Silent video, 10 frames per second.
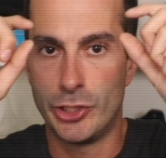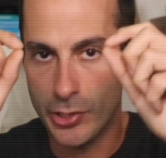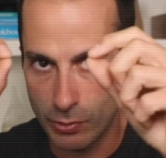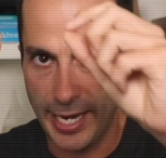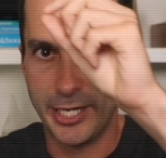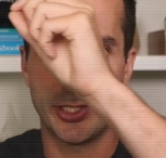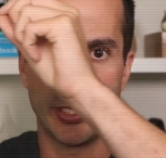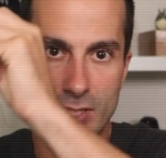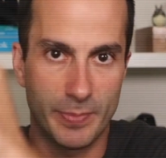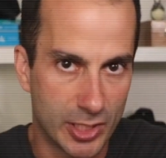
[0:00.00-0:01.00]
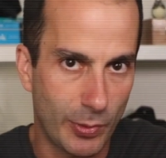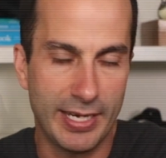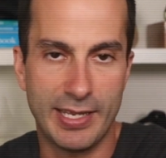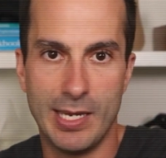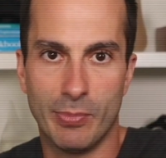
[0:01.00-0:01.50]
durations
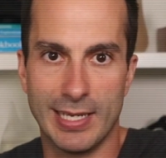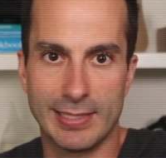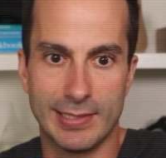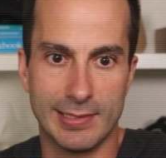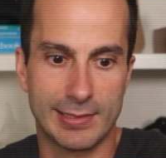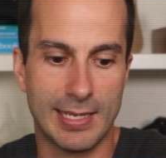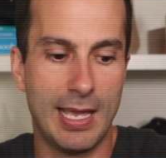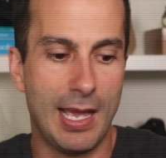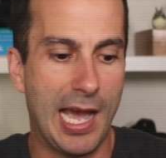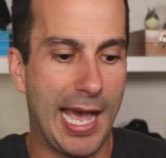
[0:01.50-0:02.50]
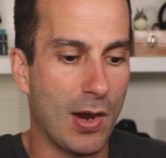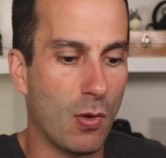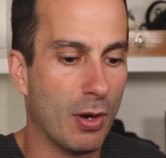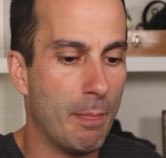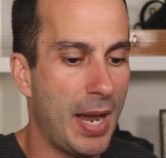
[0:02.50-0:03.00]
between key presses
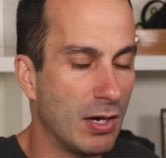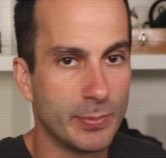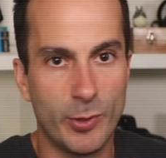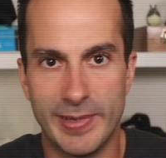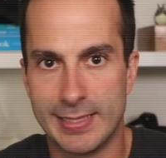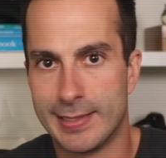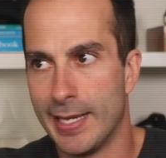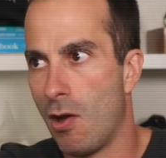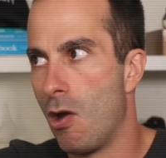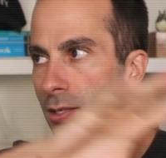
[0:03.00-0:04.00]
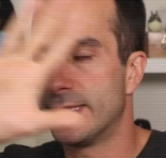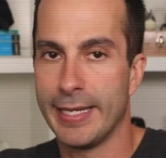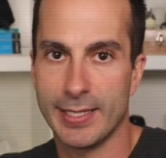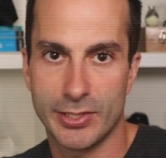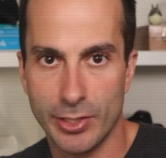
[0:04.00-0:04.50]
or mouse movements that all
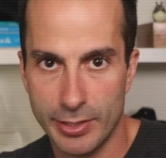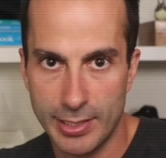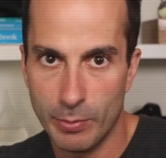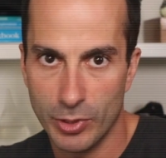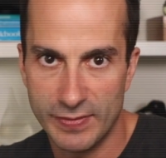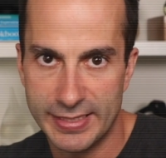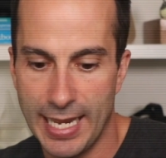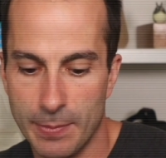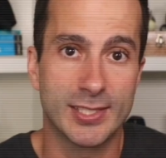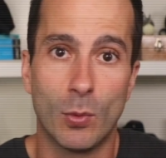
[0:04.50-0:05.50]
take a certain number of steps.